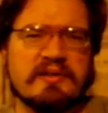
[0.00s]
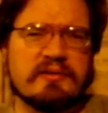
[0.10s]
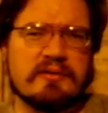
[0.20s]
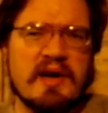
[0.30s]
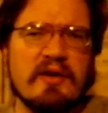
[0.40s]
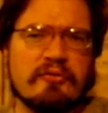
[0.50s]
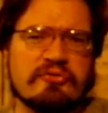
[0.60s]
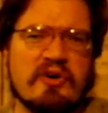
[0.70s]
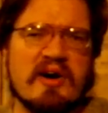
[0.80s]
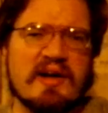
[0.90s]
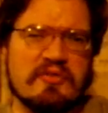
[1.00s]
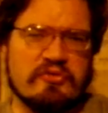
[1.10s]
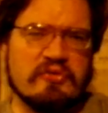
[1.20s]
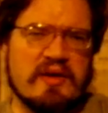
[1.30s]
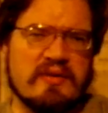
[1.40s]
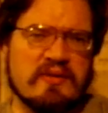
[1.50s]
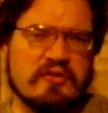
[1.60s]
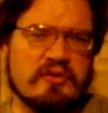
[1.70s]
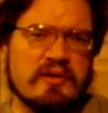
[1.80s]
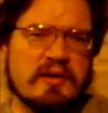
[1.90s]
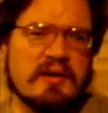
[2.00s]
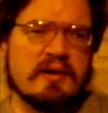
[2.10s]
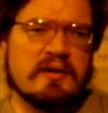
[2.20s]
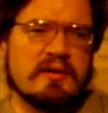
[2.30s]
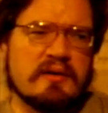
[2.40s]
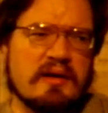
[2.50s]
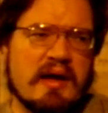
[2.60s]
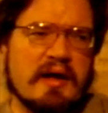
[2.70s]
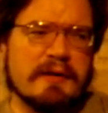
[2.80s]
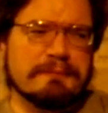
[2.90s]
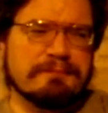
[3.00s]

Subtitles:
Gail Dines saying that